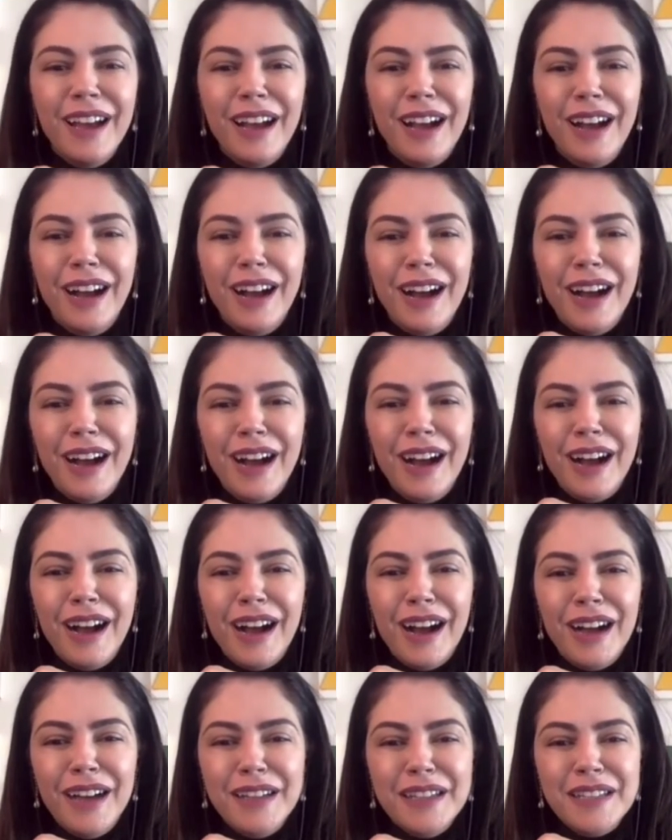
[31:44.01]

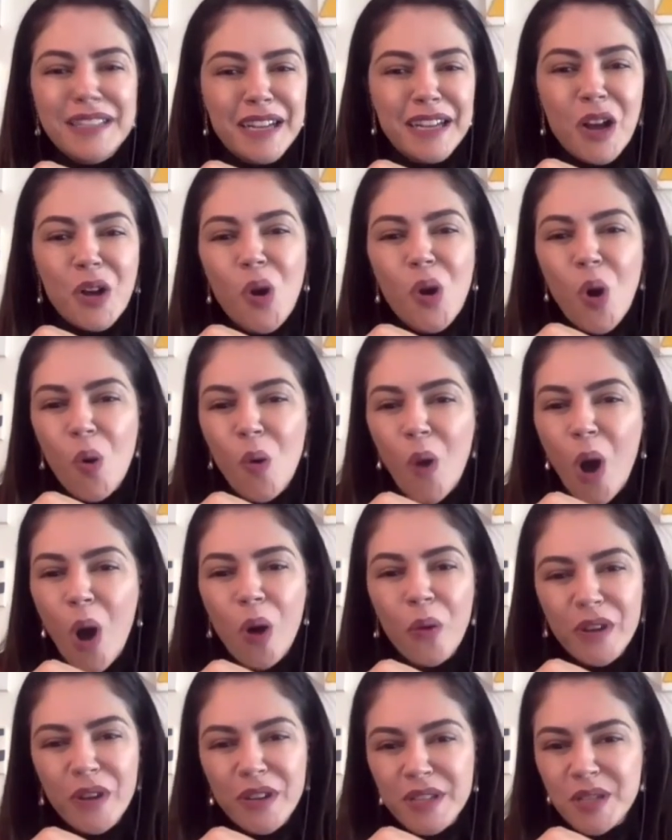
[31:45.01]
uh, Senacon
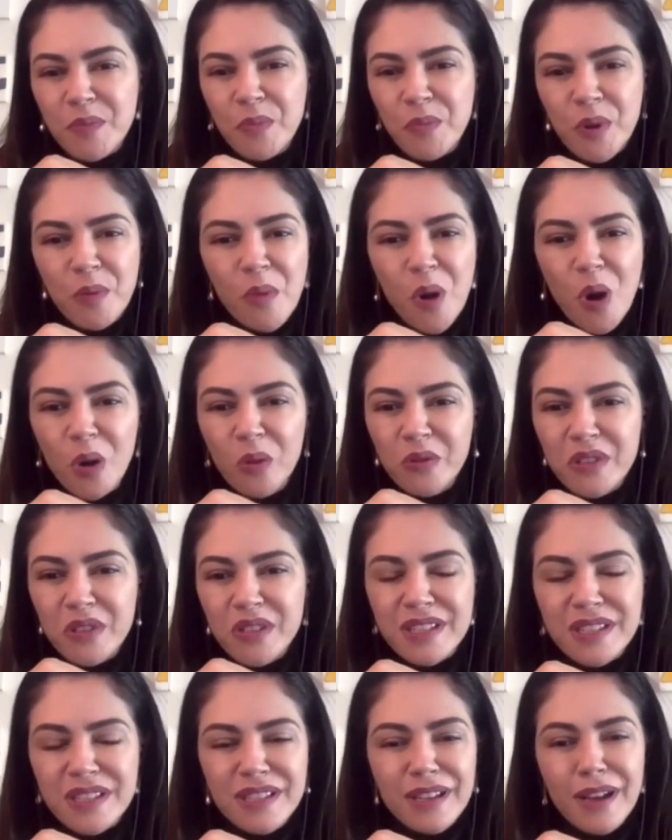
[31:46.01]
always
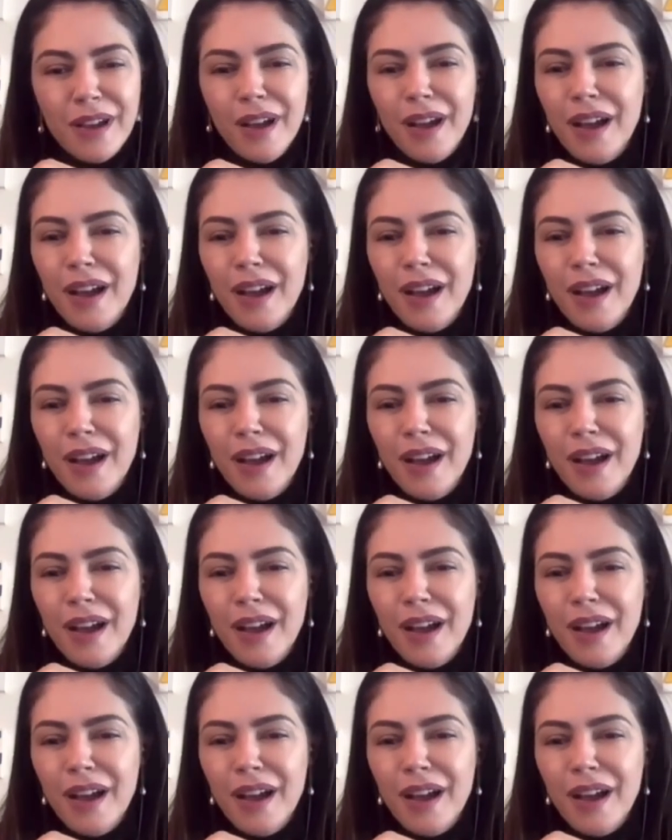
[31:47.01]
promotes